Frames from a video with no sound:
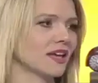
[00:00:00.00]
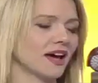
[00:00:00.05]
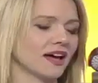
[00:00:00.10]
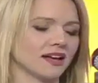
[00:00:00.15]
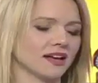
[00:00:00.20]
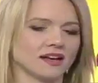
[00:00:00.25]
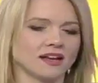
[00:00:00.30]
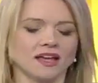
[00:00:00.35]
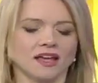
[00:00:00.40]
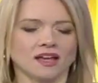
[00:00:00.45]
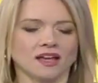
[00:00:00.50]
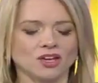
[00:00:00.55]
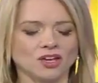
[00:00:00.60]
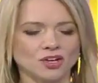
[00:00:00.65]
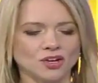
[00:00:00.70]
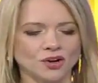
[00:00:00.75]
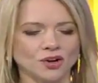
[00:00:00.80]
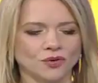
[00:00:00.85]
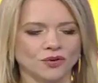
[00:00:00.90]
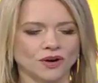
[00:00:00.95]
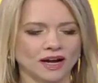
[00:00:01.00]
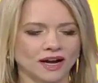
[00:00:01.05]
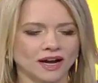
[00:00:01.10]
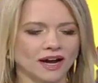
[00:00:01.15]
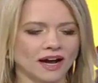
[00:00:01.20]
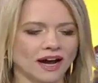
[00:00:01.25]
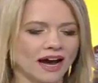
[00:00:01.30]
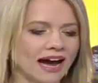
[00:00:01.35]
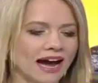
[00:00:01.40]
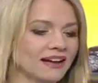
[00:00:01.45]
is that,
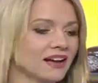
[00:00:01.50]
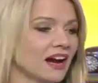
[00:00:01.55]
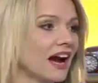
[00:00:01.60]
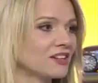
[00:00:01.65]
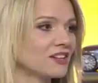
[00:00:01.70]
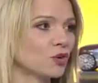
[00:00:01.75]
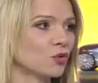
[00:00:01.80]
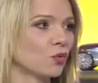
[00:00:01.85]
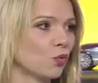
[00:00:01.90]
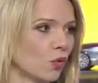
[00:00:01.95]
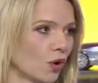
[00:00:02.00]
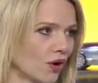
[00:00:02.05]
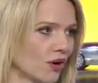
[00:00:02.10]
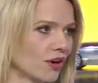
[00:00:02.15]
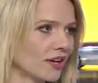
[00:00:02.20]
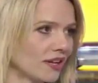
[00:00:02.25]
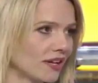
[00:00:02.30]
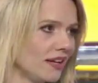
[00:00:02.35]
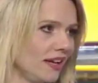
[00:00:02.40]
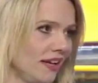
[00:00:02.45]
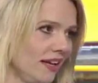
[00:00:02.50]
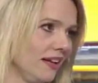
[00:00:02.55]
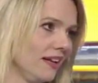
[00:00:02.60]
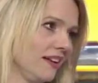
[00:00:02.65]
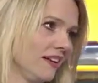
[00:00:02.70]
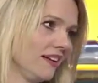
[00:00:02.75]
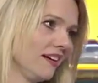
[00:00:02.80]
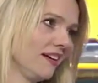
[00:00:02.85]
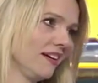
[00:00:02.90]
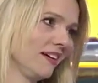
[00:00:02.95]
I don't work
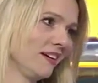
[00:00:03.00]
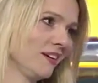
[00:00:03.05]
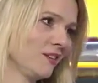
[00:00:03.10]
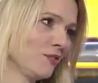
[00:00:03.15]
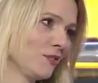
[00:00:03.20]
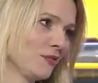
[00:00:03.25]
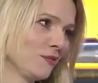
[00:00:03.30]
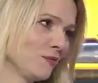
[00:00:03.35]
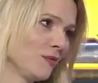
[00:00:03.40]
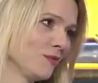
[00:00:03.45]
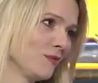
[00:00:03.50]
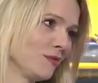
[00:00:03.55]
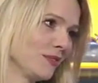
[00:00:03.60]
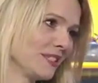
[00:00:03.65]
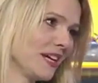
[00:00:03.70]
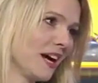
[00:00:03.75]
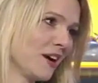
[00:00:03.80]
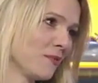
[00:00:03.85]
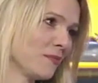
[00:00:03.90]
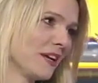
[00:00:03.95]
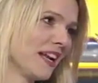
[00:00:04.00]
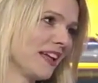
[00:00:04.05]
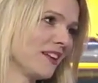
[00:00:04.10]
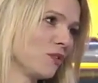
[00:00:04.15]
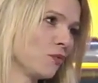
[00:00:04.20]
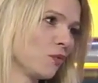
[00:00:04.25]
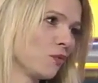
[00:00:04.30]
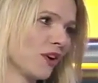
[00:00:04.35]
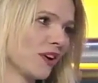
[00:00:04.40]
in retirement. I